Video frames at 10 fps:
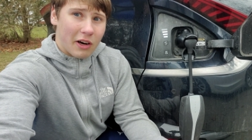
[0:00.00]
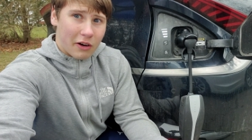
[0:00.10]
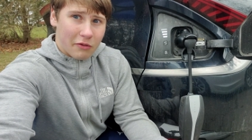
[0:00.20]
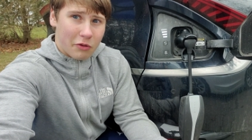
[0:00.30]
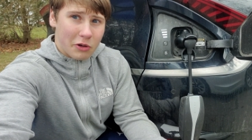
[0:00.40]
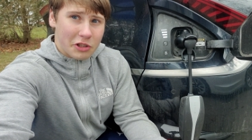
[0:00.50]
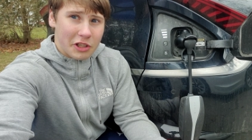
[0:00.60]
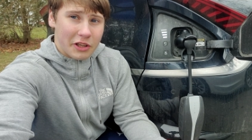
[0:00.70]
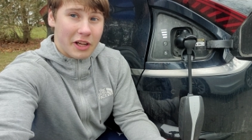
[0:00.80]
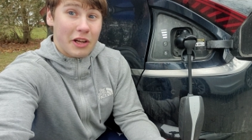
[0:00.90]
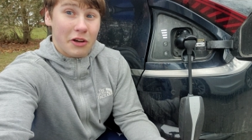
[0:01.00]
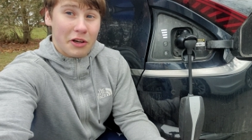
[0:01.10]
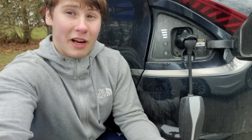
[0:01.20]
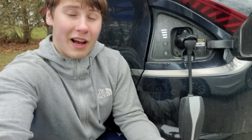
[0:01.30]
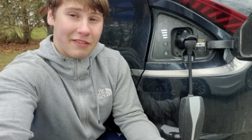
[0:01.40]
unfortunately, you're
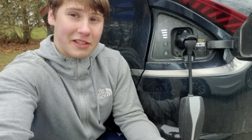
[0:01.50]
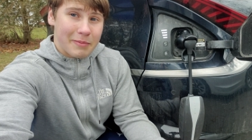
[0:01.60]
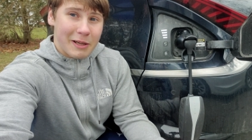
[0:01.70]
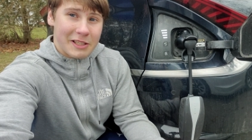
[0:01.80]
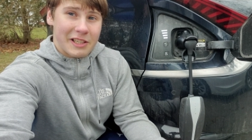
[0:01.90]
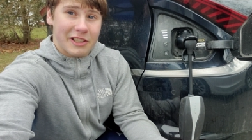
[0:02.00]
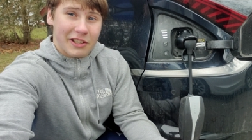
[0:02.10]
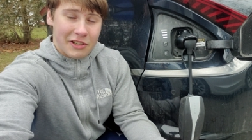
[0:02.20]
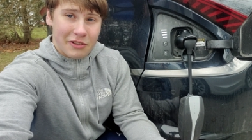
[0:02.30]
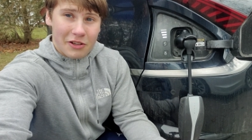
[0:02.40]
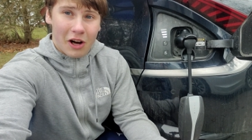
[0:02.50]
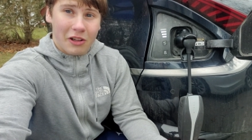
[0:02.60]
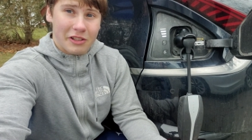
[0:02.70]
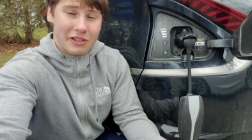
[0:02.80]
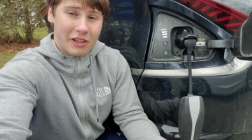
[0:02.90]
going to have to spend
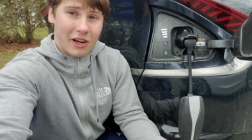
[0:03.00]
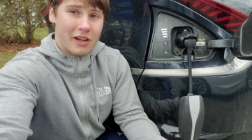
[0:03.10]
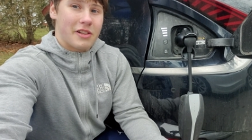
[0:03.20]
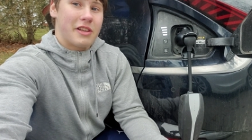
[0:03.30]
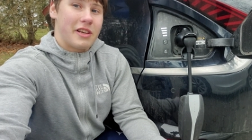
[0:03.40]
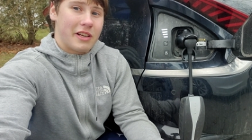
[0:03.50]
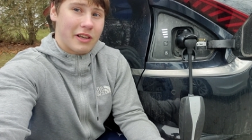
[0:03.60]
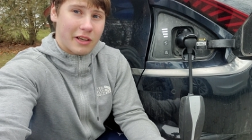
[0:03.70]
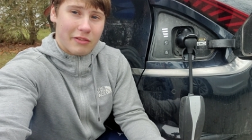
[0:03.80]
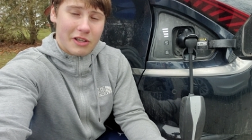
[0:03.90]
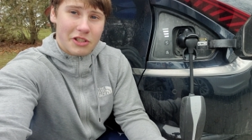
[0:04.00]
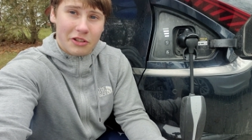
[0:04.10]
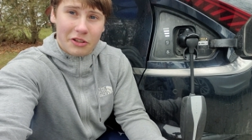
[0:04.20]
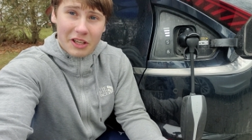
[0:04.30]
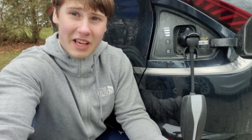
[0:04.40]
$600 on the
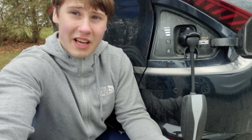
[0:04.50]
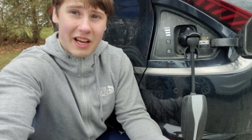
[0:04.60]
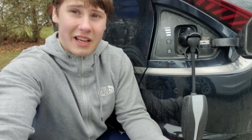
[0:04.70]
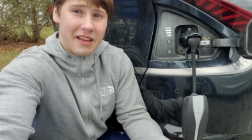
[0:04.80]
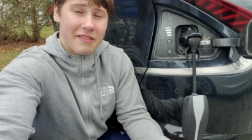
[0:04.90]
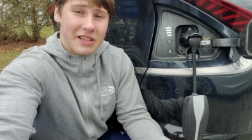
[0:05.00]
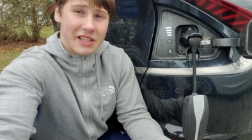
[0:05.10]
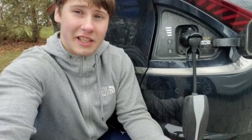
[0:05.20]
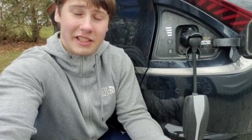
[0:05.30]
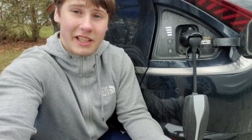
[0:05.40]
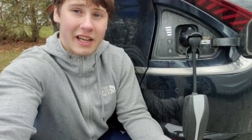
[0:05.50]
original Kia EV6